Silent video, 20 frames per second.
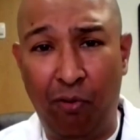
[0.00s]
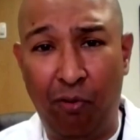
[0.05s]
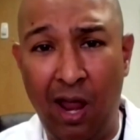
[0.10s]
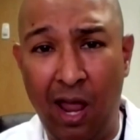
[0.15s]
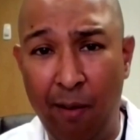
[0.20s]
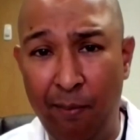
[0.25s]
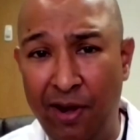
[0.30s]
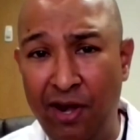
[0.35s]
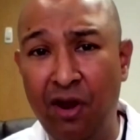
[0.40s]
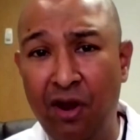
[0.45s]
and
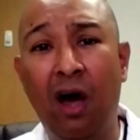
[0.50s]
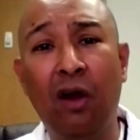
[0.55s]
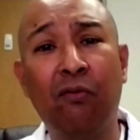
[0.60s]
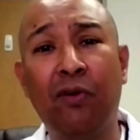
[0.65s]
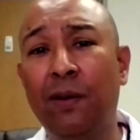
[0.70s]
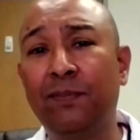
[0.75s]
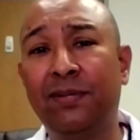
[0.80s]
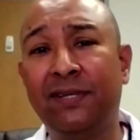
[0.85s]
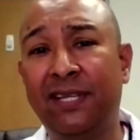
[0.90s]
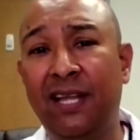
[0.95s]
REM. And
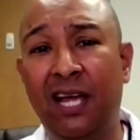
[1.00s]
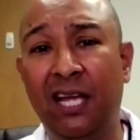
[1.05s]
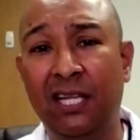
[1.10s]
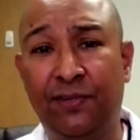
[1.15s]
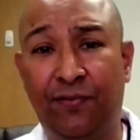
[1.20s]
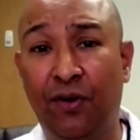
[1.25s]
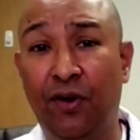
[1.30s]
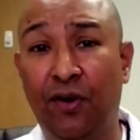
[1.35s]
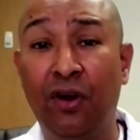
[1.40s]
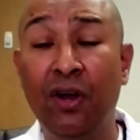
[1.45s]
non-REM
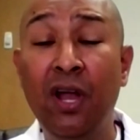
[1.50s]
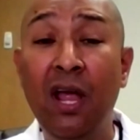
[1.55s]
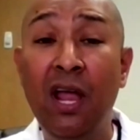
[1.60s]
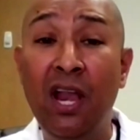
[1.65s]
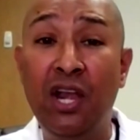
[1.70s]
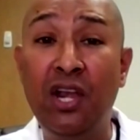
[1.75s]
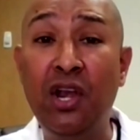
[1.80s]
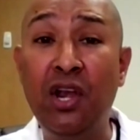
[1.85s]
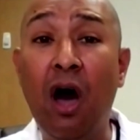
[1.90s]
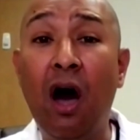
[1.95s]
stands for
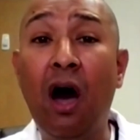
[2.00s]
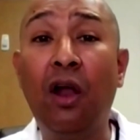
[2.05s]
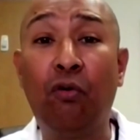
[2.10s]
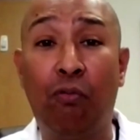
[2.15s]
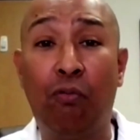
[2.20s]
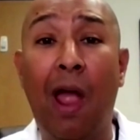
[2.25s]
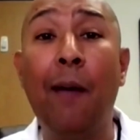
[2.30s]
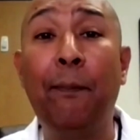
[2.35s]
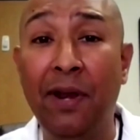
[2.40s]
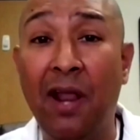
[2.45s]

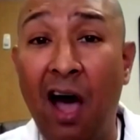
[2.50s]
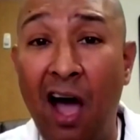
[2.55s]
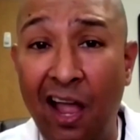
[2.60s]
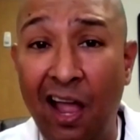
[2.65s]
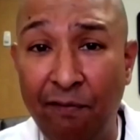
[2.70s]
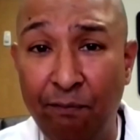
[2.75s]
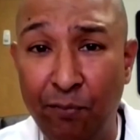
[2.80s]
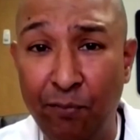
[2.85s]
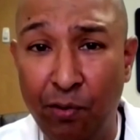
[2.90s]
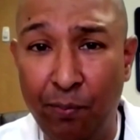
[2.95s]
non-rapid
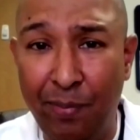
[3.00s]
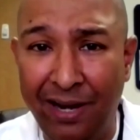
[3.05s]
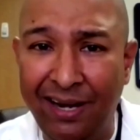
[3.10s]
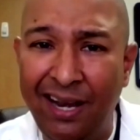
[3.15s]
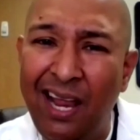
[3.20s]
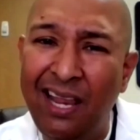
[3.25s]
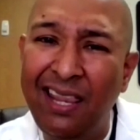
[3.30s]
eye movement.